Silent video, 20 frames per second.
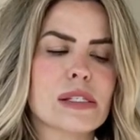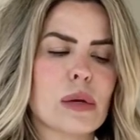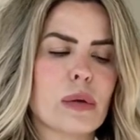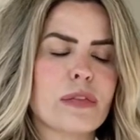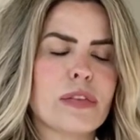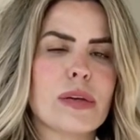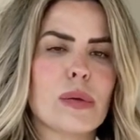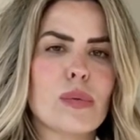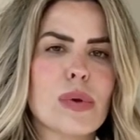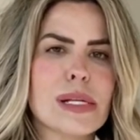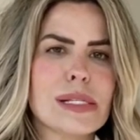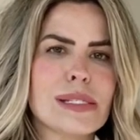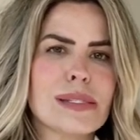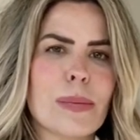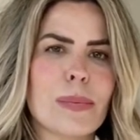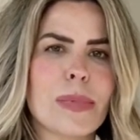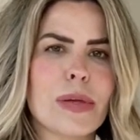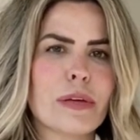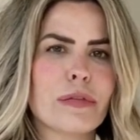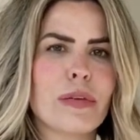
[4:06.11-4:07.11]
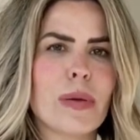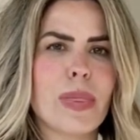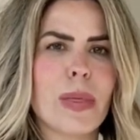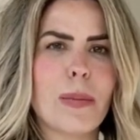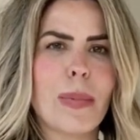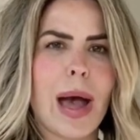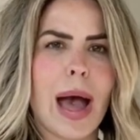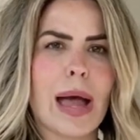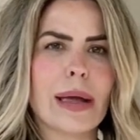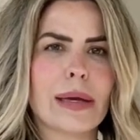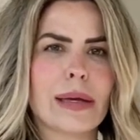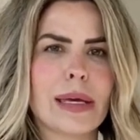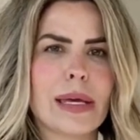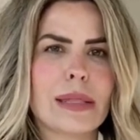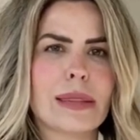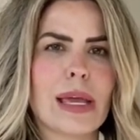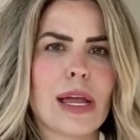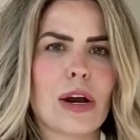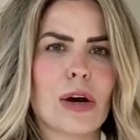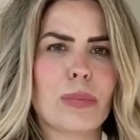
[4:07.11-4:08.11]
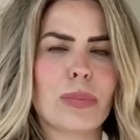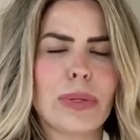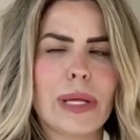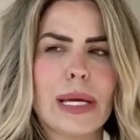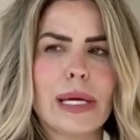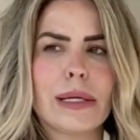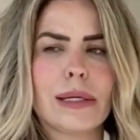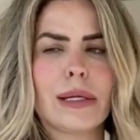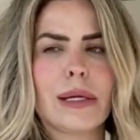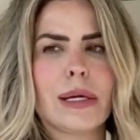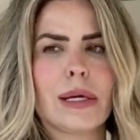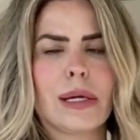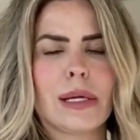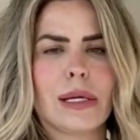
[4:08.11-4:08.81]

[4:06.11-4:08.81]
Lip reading: So if he wants something from the bag in the airplane,